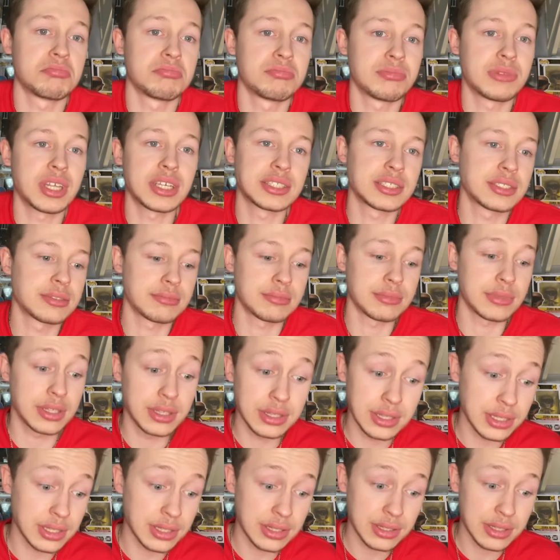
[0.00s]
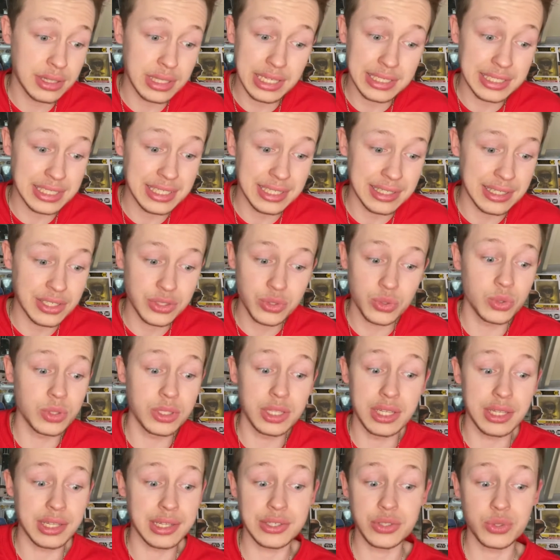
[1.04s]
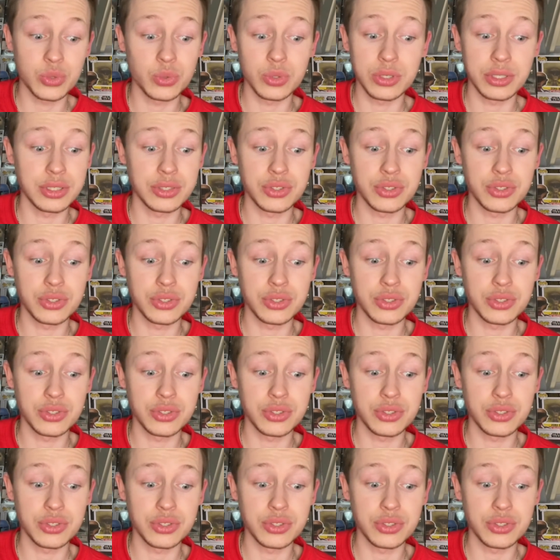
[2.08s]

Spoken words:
That's it. That's all the